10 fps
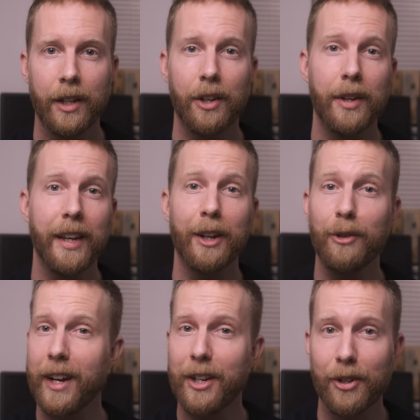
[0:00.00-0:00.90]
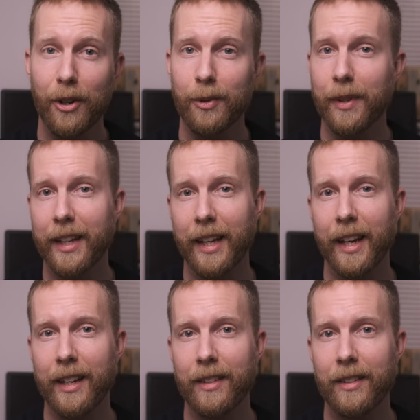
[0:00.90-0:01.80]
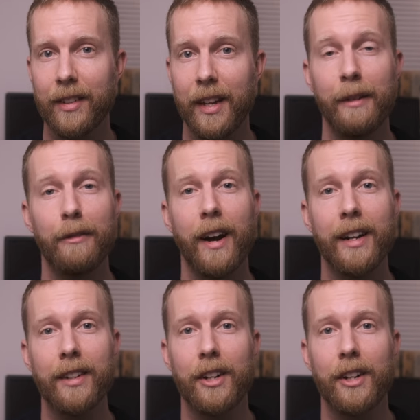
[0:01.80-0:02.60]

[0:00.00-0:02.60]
You can get great shots with a kit lens. In fact,